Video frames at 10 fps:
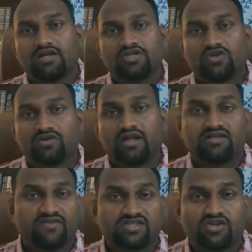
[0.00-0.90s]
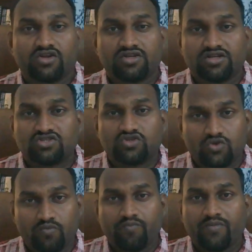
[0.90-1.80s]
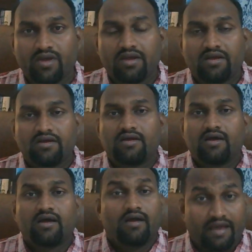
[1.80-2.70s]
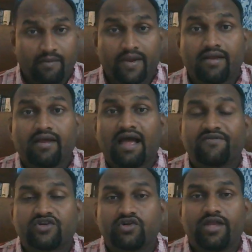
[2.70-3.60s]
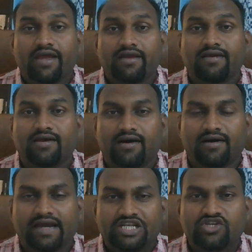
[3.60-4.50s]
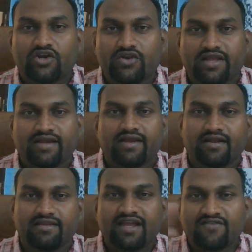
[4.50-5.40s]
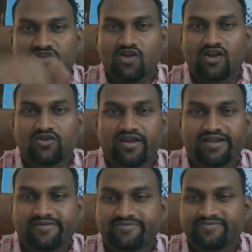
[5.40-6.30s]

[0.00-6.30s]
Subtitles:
So that's 1 Corinthians 2. Amen. Have a good day. Enjoy your day and think with God today.